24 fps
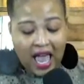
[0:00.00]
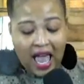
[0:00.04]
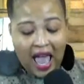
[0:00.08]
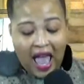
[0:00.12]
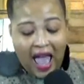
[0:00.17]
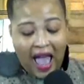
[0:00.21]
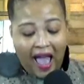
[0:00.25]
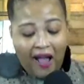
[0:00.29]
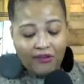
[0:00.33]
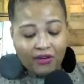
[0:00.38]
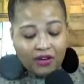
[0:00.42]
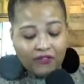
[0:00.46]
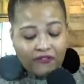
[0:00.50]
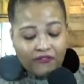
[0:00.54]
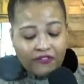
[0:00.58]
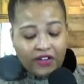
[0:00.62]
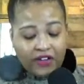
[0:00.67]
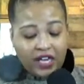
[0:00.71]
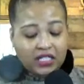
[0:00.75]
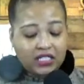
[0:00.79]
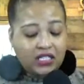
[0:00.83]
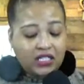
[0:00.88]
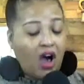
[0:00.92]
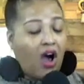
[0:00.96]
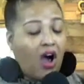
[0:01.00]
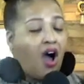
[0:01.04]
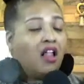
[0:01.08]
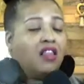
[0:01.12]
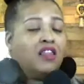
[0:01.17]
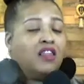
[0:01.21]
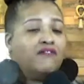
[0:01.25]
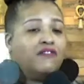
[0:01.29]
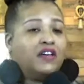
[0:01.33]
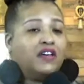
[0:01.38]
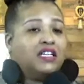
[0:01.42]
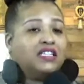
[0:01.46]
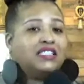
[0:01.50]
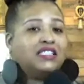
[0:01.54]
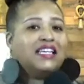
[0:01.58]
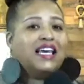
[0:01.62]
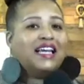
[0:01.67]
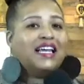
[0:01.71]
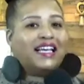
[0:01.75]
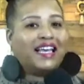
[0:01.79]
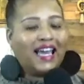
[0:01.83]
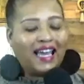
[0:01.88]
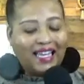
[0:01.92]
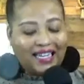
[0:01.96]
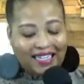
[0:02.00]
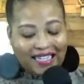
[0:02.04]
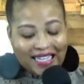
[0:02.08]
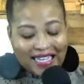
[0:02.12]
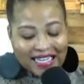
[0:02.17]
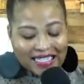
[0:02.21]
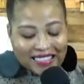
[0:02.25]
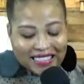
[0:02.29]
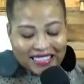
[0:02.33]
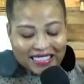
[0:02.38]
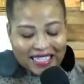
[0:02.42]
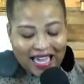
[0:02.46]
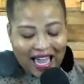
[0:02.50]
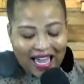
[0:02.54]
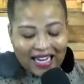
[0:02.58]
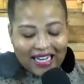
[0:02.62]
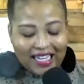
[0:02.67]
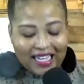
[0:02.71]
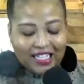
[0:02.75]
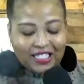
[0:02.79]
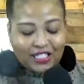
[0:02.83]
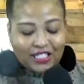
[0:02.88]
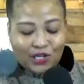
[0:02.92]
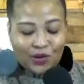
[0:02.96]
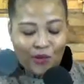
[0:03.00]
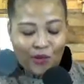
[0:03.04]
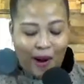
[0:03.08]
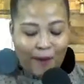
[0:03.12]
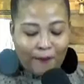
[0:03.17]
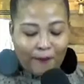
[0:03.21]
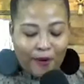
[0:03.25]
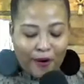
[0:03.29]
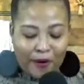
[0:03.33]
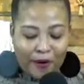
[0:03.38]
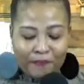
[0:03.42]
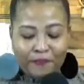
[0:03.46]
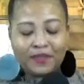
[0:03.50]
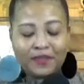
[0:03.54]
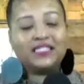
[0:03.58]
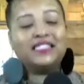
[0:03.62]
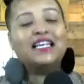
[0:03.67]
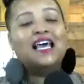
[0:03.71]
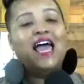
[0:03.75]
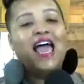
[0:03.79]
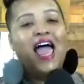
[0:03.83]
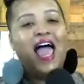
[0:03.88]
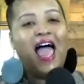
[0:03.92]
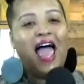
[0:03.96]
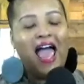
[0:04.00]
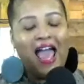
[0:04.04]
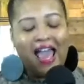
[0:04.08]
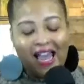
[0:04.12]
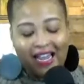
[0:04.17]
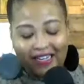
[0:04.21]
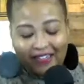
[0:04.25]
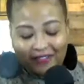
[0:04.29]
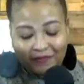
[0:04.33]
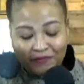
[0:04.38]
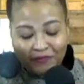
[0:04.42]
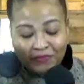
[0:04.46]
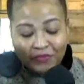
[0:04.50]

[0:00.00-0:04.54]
how it affects all of us, and gain insight into our purpose and